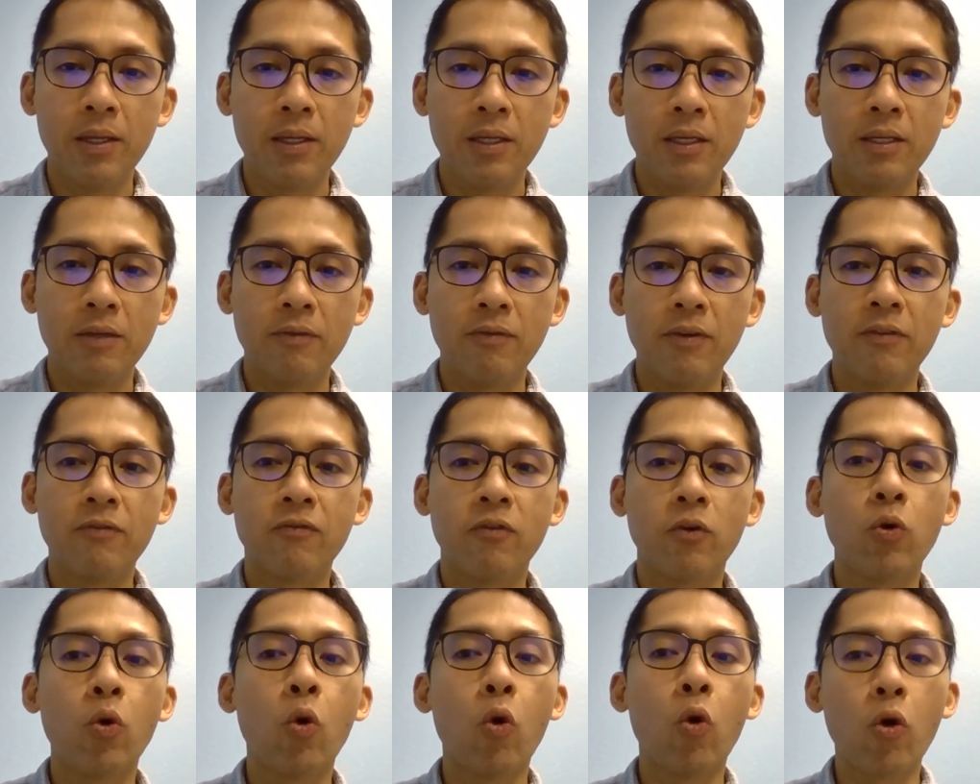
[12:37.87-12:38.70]
Even
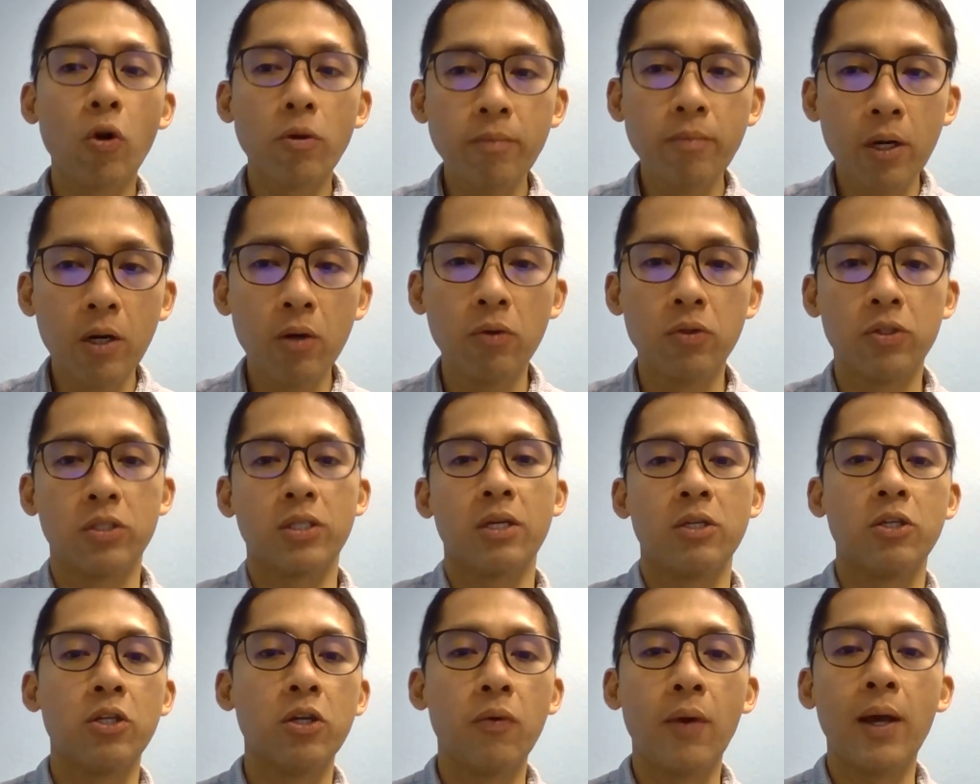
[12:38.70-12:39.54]
for hormones,
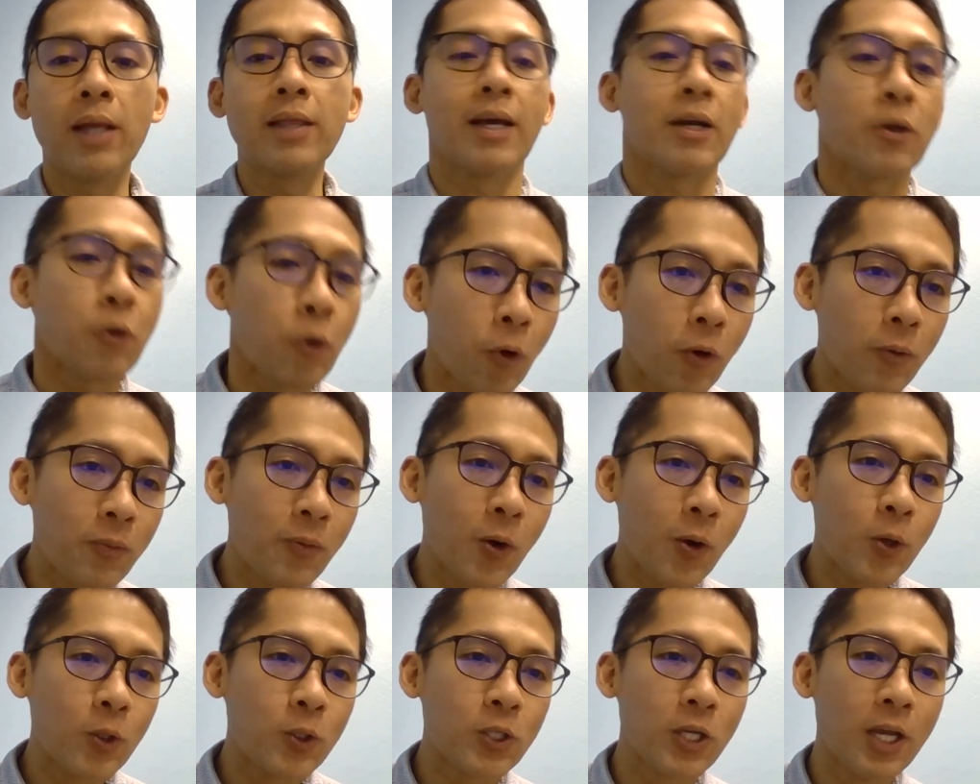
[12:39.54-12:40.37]
you know, I like
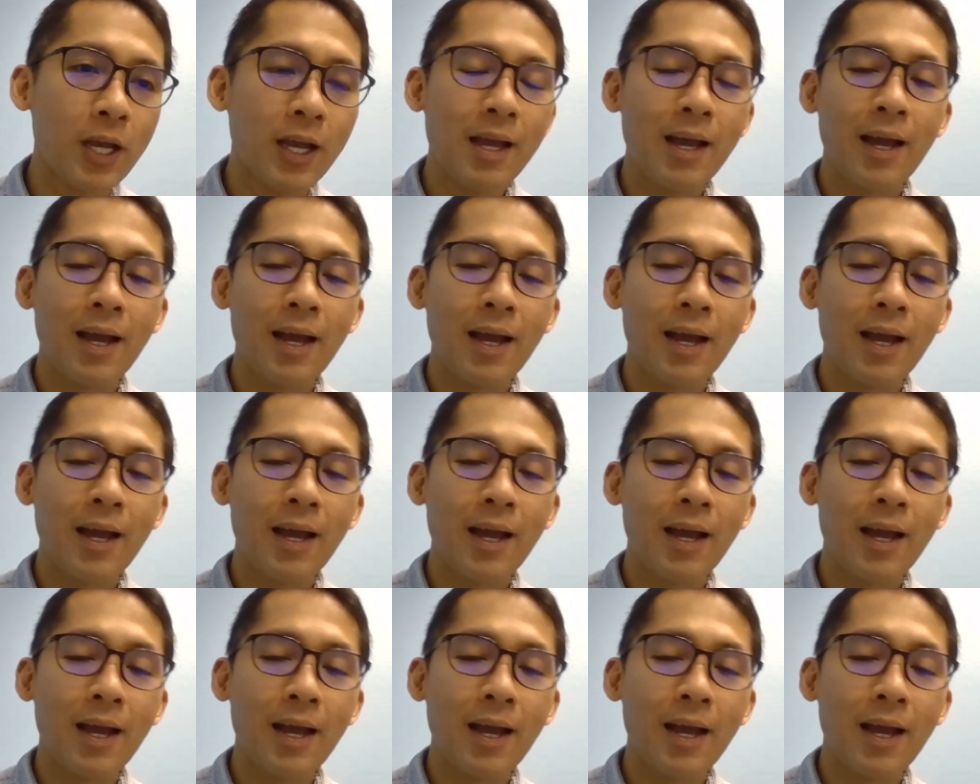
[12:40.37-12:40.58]
hormones.